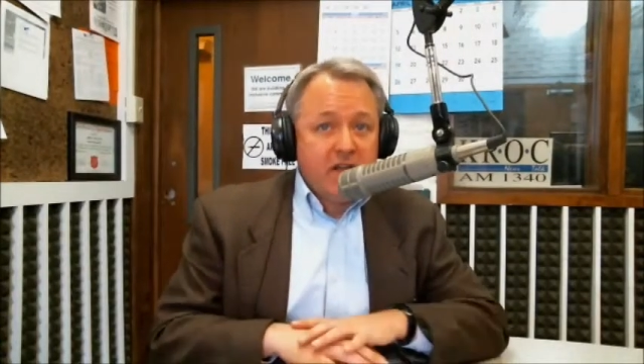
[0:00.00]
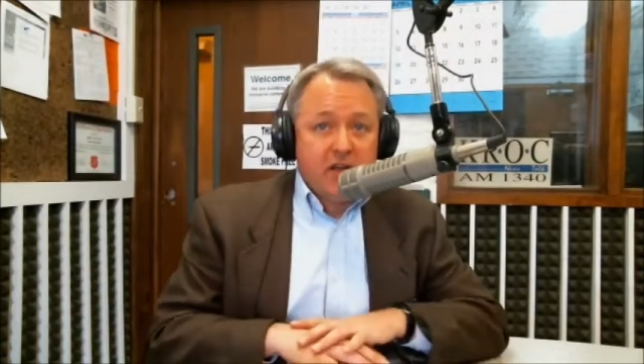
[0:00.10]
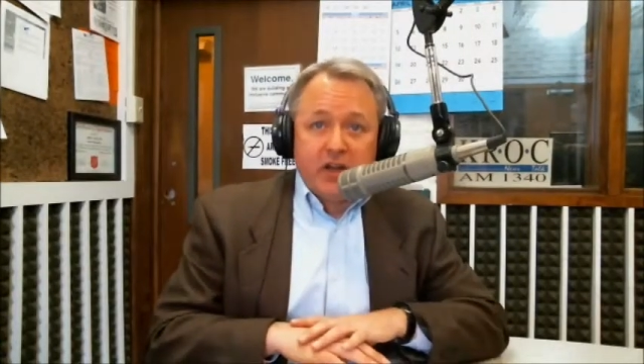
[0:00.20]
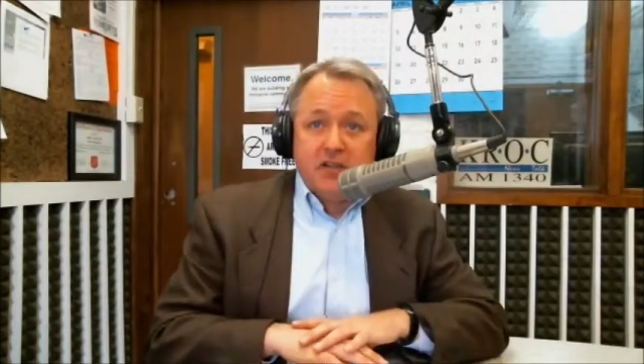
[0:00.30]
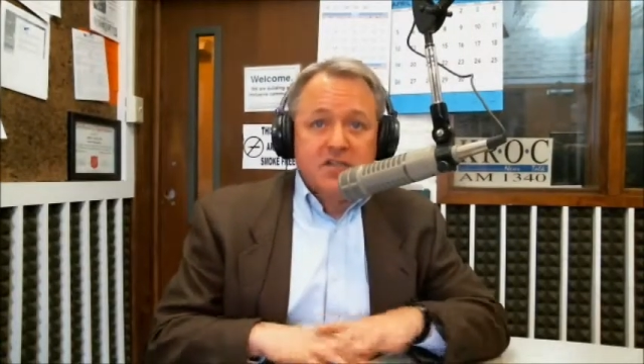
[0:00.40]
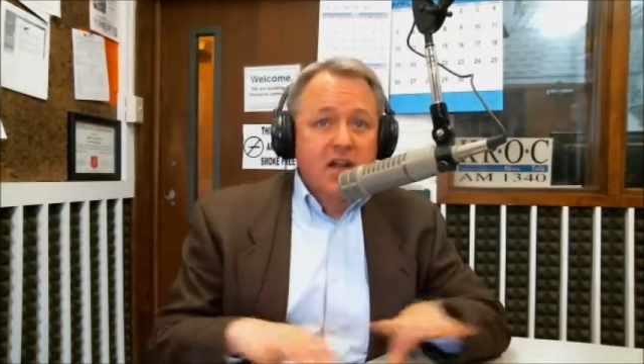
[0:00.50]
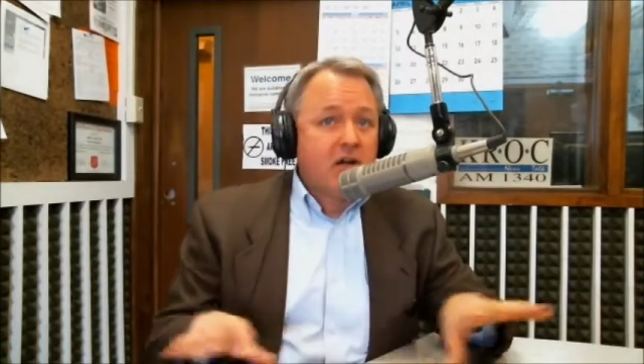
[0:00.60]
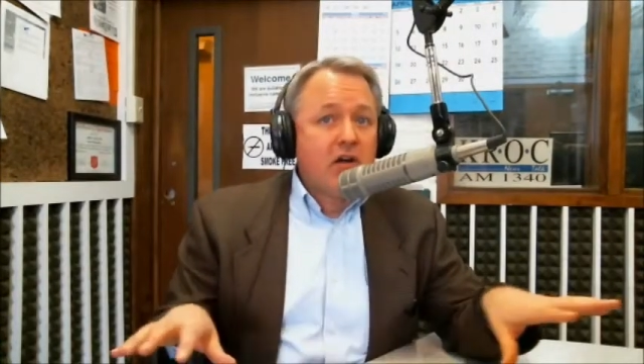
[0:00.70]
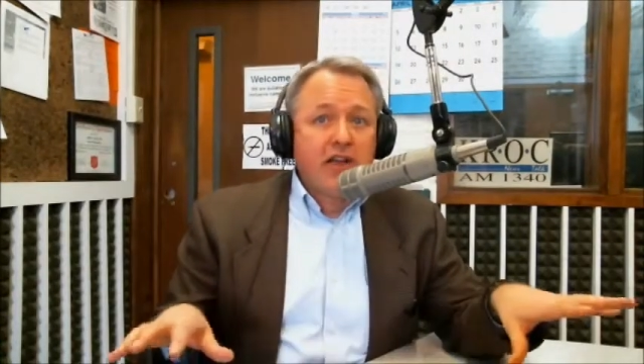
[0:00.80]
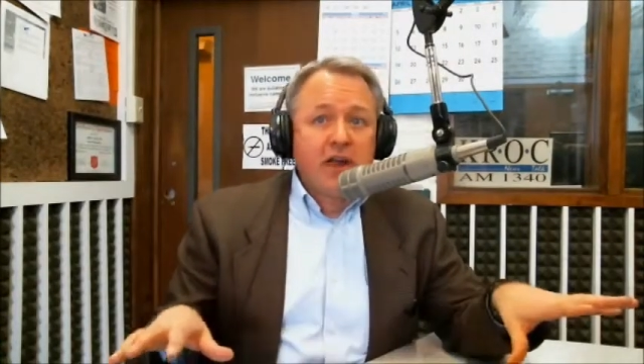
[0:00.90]
They're going to
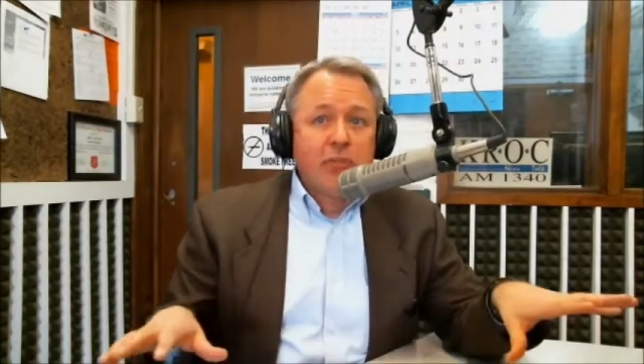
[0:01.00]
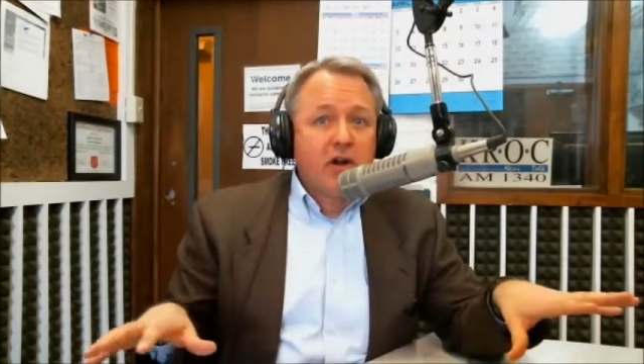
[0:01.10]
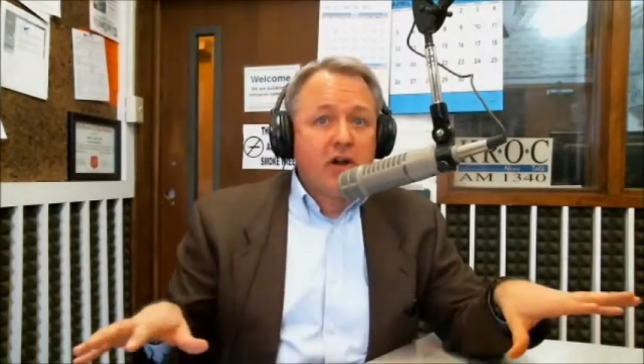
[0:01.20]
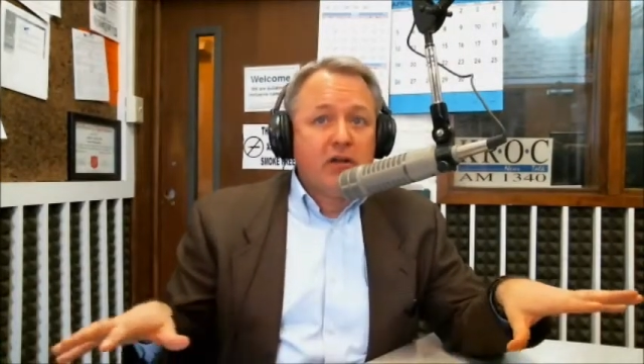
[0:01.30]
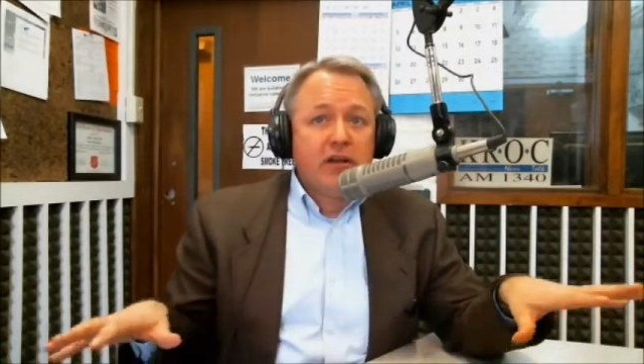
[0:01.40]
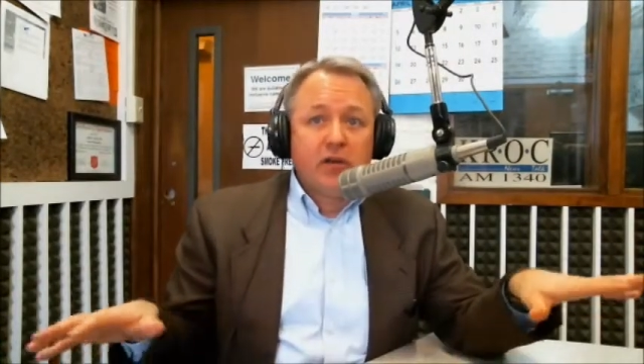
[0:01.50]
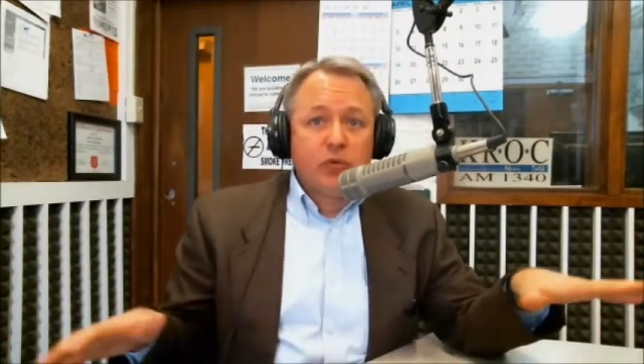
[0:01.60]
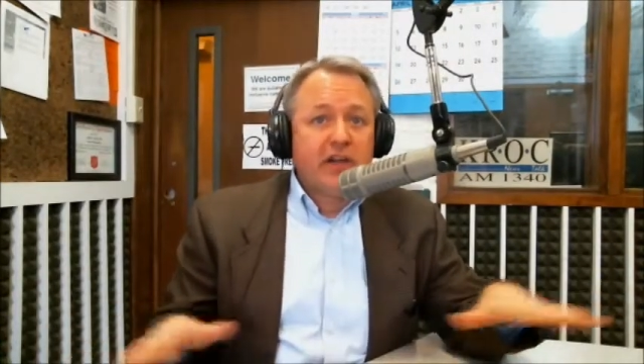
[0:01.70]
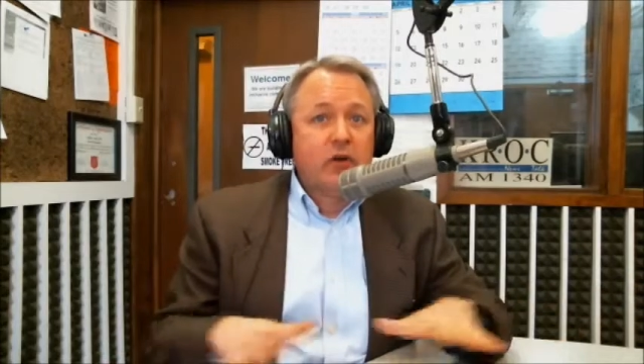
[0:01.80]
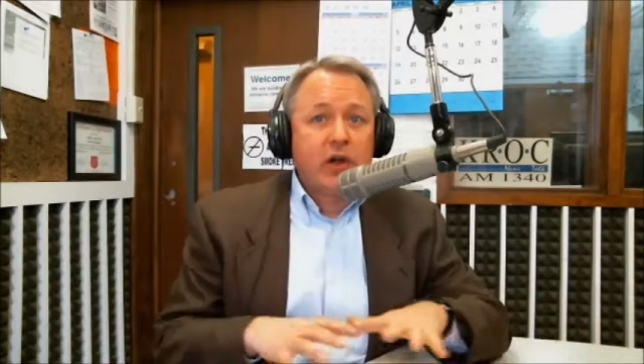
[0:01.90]
tear all that apart,
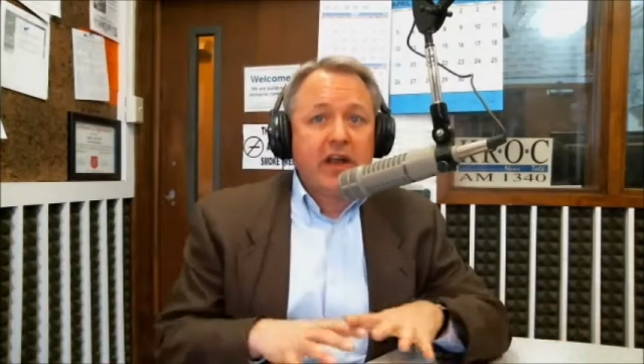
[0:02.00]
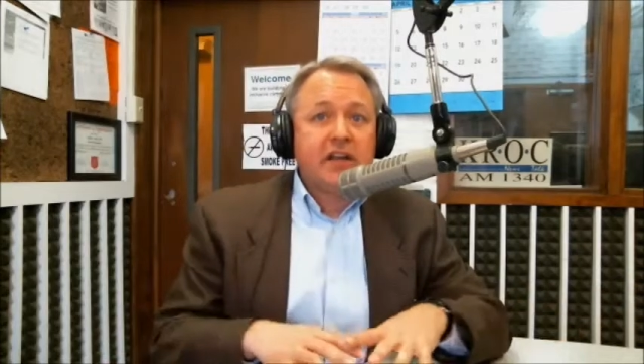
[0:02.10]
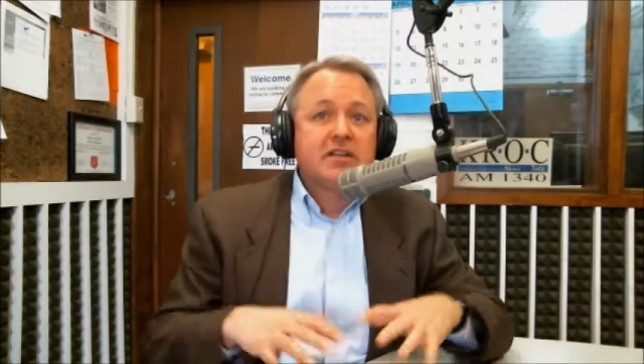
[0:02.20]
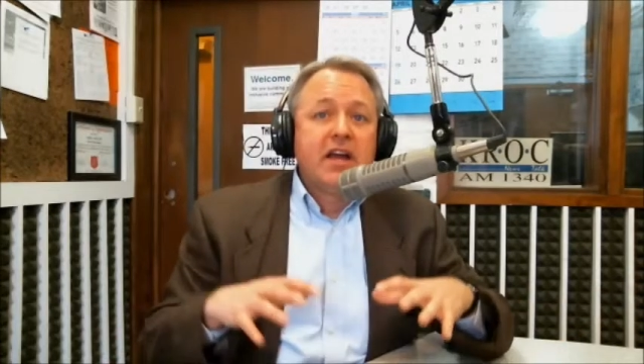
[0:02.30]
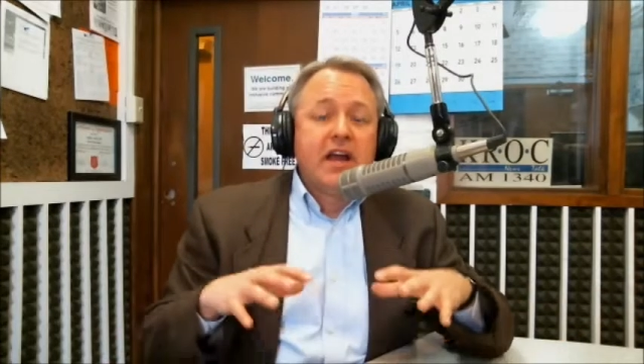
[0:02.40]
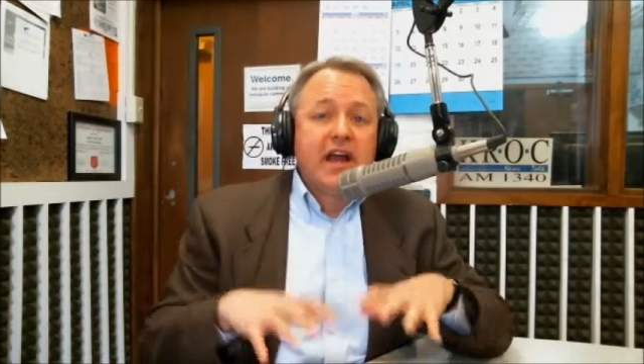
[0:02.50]
regrade it,